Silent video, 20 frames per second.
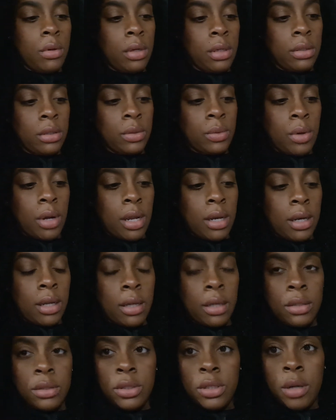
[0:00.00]
just
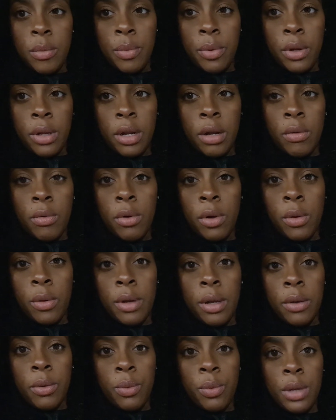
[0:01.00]
wanted to jump on here real
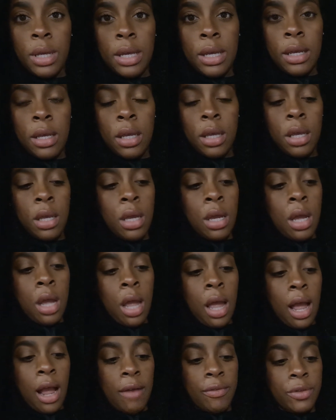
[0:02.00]
quick. We,
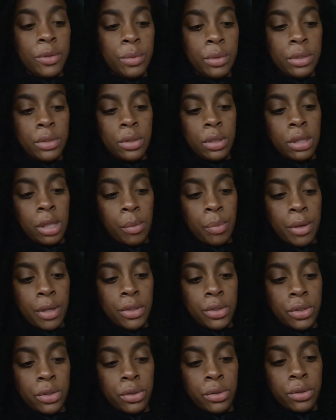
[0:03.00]
after we took the
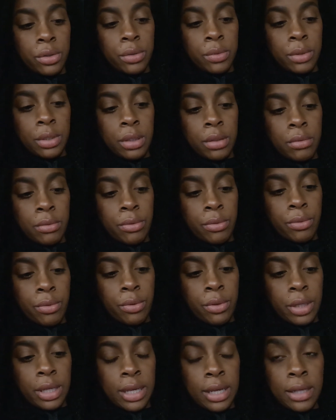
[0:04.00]
pictures, we threw
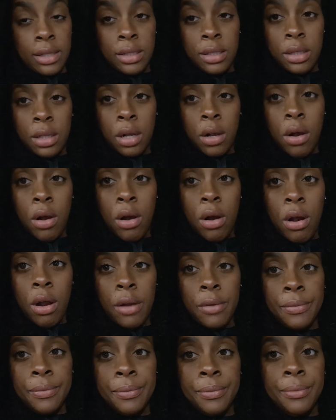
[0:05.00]
the kids in a
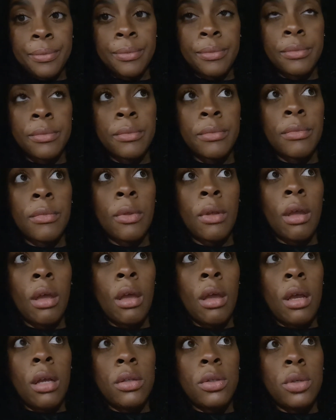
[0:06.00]
car,
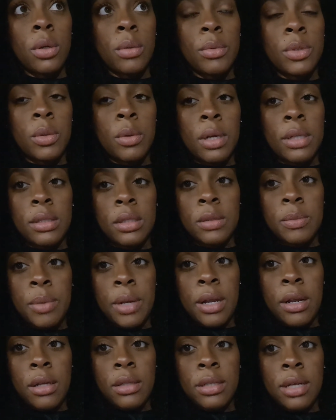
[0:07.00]
took them to Wes's
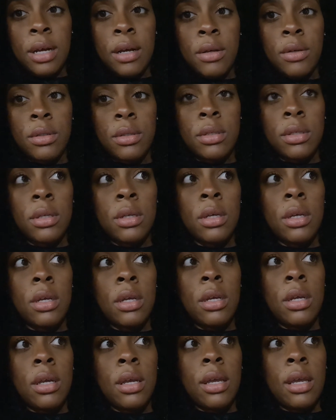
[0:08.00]
parents' house,
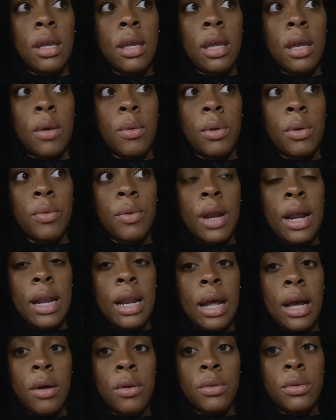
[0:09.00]
and we ran
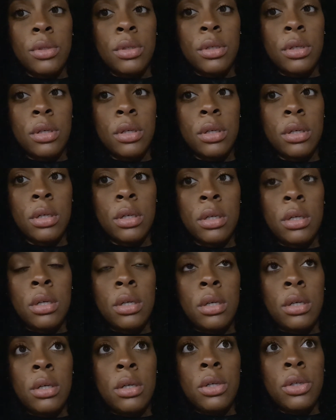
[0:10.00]
out
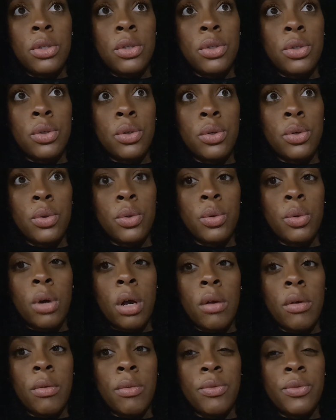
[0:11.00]
to
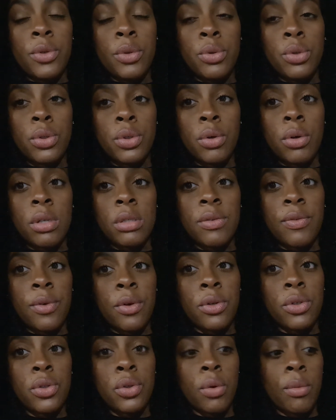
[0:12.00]
a few stores. The
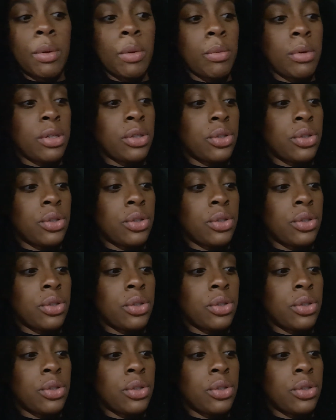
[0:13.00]
first store we went